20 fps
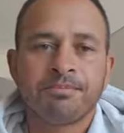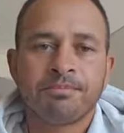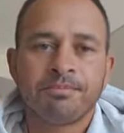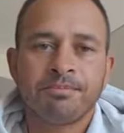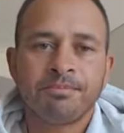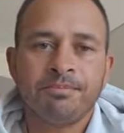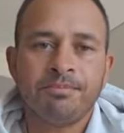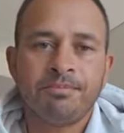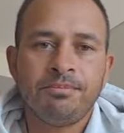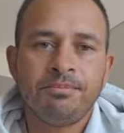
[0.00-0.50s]

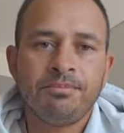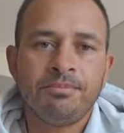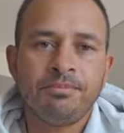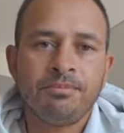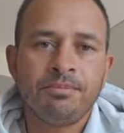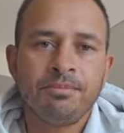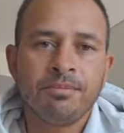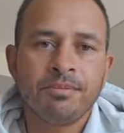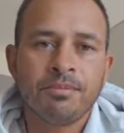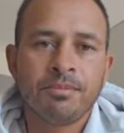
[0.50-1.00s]

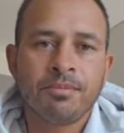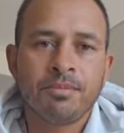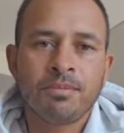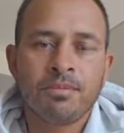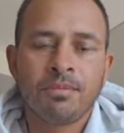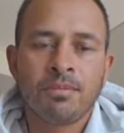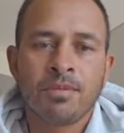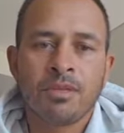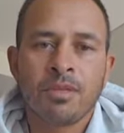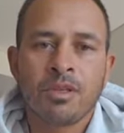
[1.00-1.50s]

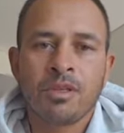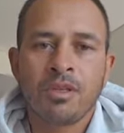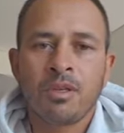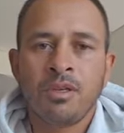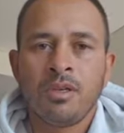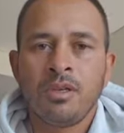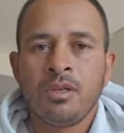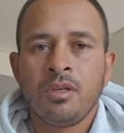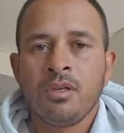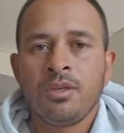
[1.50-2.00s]

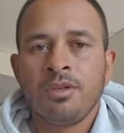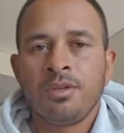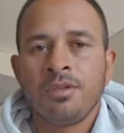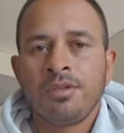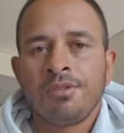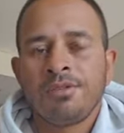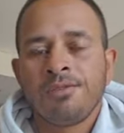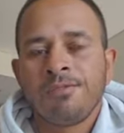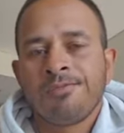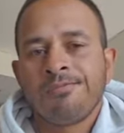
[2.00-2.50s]

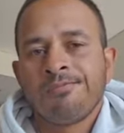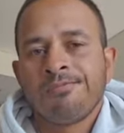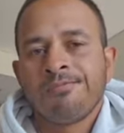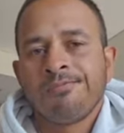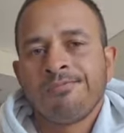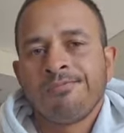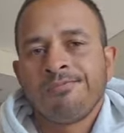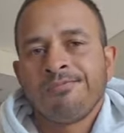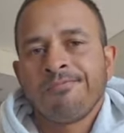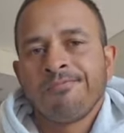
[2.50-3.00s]

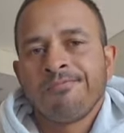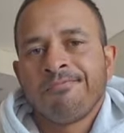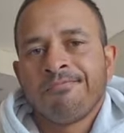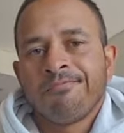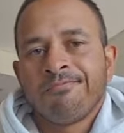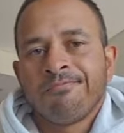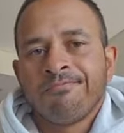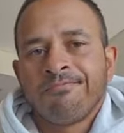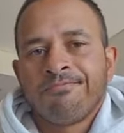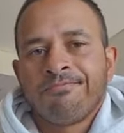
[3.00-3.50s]

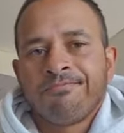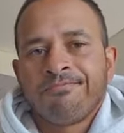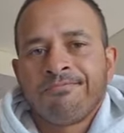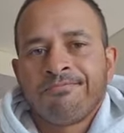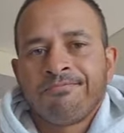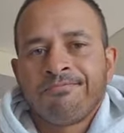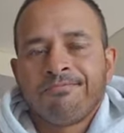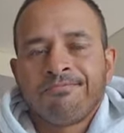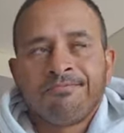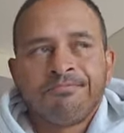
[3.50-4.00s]

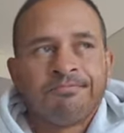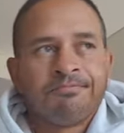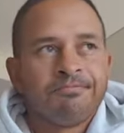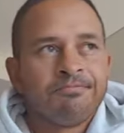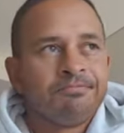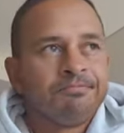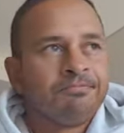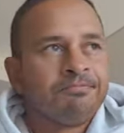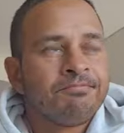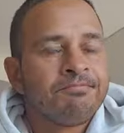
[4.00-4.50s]

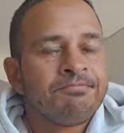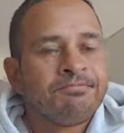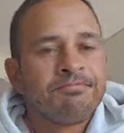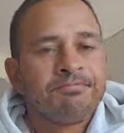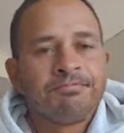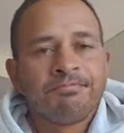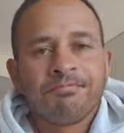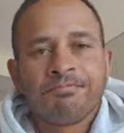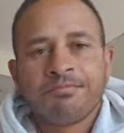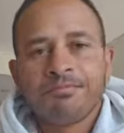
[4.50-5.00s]

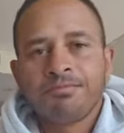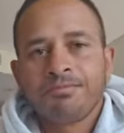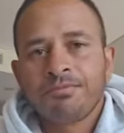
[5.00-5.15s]
(silence)